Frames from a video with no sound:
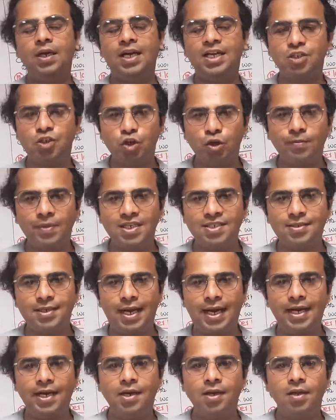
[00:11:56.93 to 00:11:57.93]
consumer
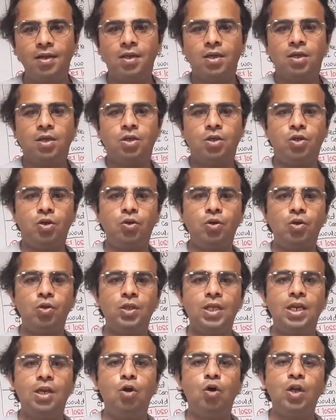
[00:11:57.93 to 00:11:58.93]
side due to
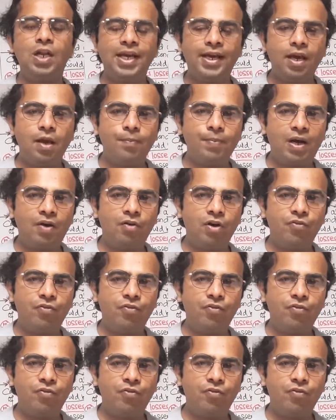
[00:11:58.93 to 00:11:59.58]
the low lagging power